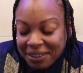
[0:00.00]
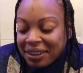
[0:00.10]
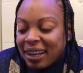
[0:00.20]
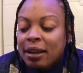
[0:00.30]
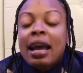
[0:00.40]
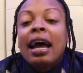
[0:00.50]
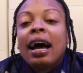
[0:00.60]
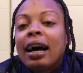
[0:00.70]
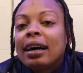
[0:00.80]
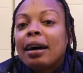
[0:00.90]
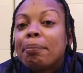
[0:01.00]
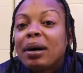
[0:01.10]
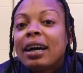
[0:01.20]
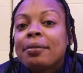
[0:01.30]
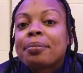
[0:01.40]
Okay,
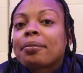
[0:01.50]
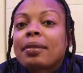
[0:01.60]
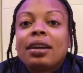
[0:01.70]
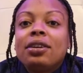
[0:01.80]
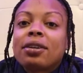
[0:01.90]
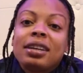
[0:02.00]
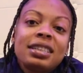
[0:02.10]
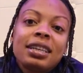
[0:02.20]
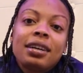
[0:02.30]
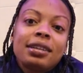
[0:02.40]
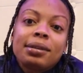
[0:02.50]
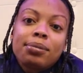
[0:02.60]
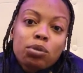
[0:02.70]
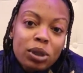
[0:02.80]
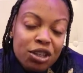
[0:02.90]
but you're gonna tell
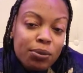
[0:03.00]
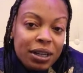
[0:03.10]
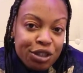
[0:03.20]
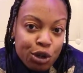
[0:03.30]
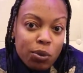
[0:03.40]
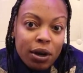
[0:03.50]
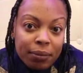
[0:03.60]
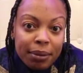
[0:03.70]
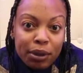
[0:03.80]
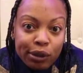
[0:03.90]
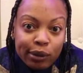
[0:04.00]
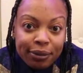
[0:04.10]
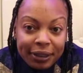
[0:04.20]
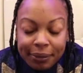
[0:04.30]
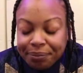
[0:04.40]
them which ones you want
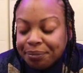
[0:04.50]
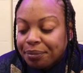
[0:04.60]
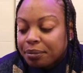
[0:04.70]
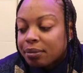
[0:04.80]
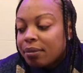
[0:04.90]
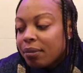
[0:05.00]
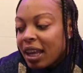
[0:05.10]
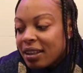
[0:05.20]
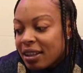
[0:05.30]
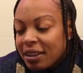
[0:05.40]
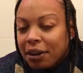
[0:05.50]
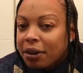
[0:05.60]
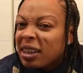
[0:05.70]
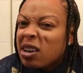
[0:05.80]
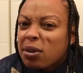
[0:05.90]
removed, and then they're
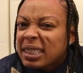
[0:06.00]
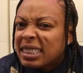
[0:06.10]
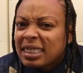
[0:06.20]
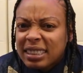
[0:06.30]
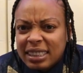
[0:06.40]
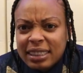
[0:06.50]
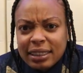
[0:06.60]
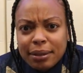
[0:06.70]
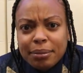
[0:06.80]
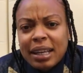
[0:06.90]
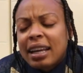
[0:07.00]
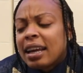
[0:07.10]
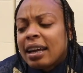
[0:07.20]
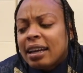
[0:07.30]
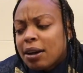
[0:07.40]
gonna go into the system
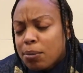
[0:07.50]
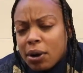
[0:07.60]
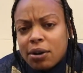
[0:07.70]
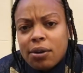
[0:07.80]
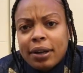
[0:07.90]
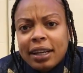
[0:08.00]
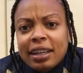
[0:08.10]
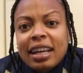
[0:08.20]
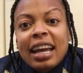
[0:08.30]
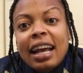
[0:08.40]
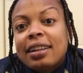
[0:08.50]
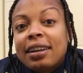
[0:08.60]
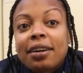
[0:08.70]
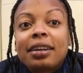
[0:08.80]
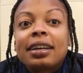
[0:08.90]
and work on it, and then
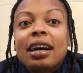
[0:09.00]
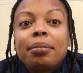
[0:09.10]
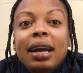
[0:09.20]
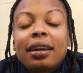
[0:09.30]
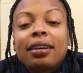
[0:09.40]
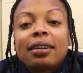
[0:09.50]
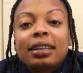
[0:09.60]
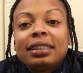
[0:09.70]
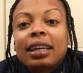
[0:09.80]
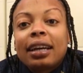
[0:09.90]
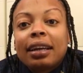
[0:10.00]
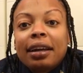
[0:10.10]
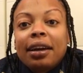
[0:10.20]
they're gonna come back and they're gonna say,